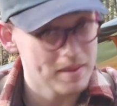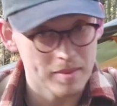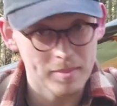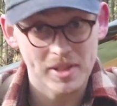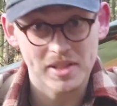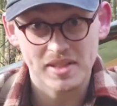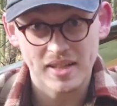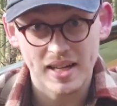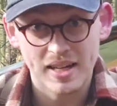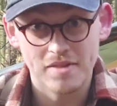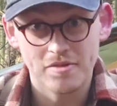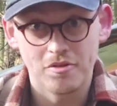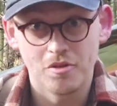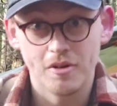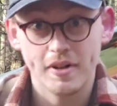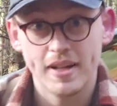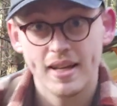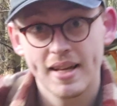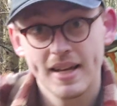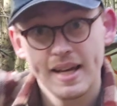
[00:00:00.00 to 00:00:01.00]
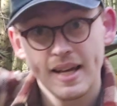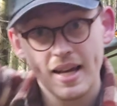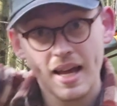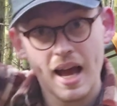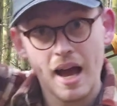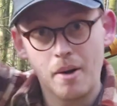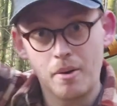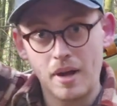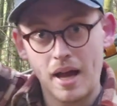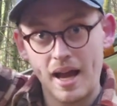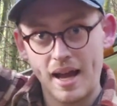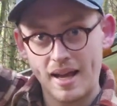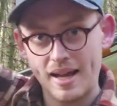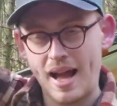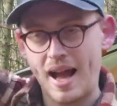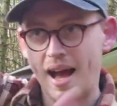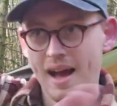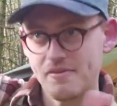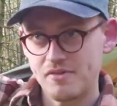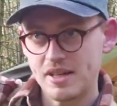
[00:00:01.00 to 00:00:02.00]
excited for it.
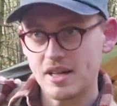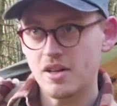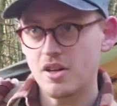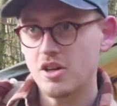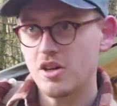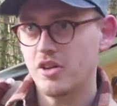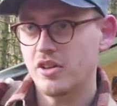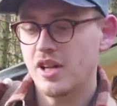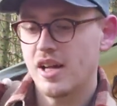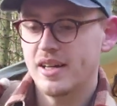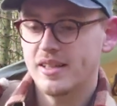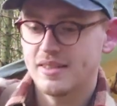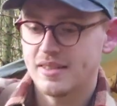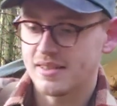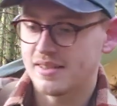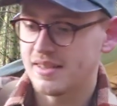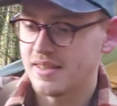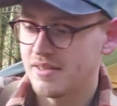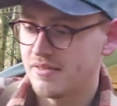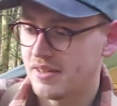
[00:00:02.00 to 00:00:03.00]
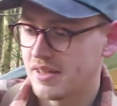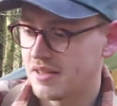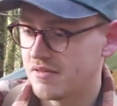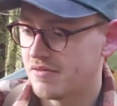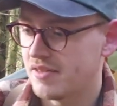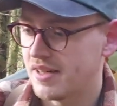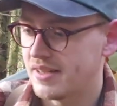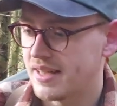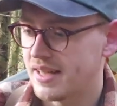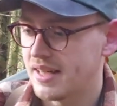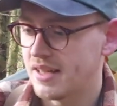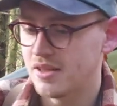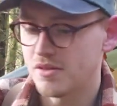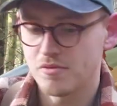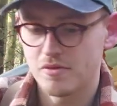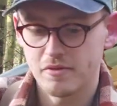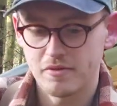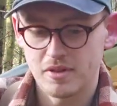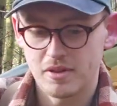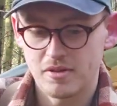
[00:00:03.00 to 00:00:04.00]
I've had a look online to see if I could find any other
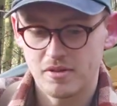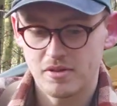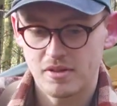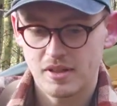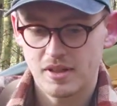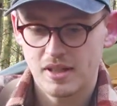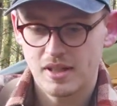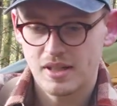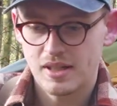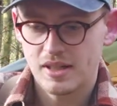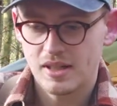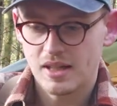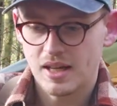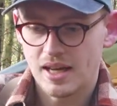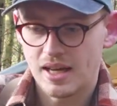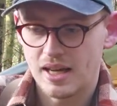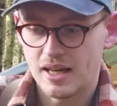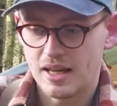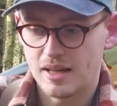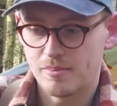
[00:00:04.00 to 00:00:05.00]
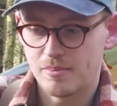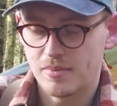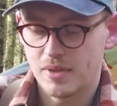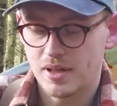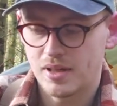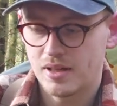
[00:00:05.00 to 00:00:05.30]
reviews, but